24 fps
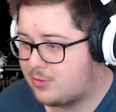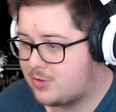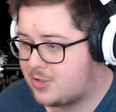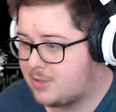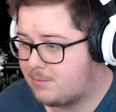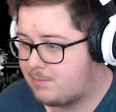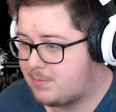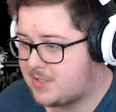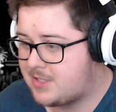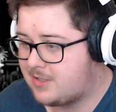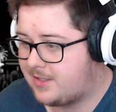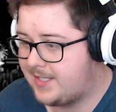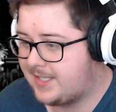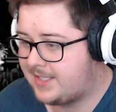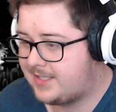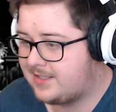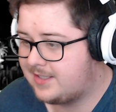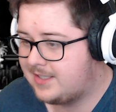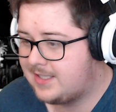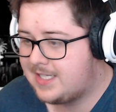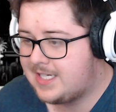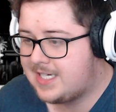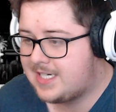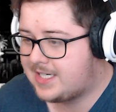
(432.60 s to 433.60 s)
Supersonic
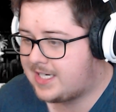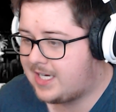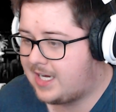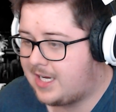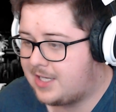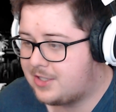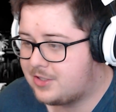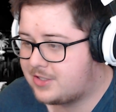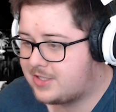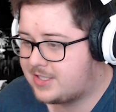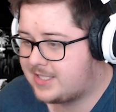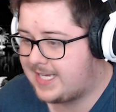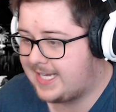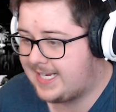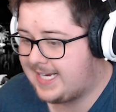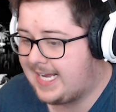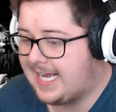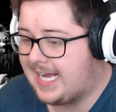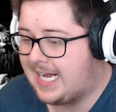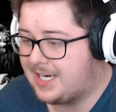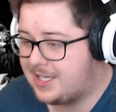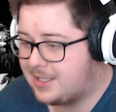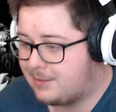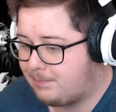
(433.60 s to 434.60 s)
can't get
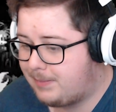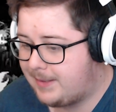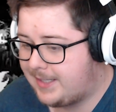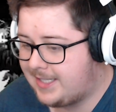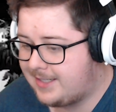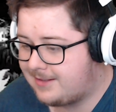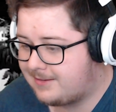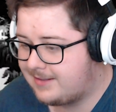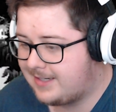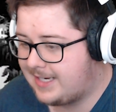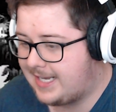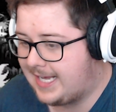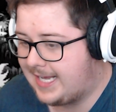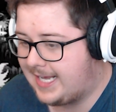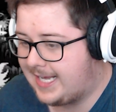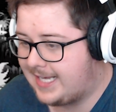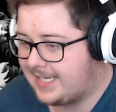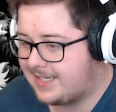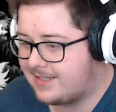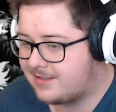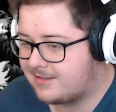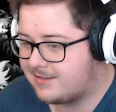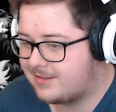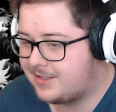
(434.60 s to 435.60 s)
out of the pit,
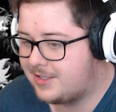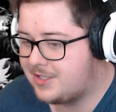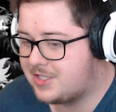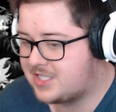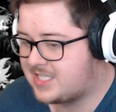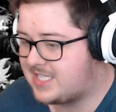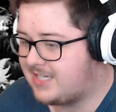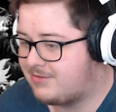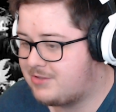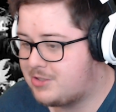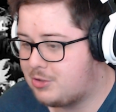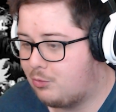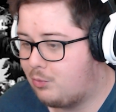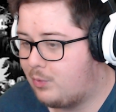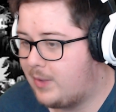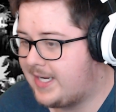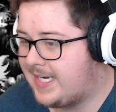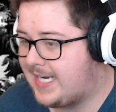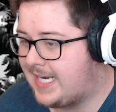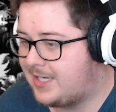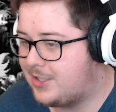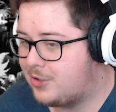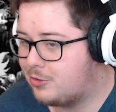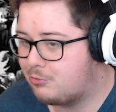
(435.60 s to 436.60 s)
and you just have to wait
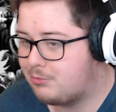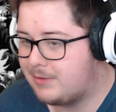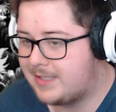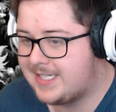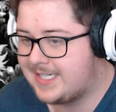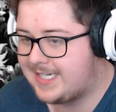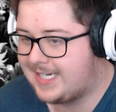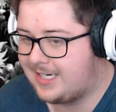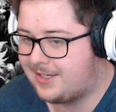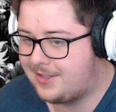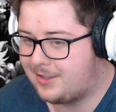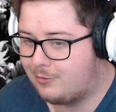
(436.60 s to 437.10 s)
out your ring counter,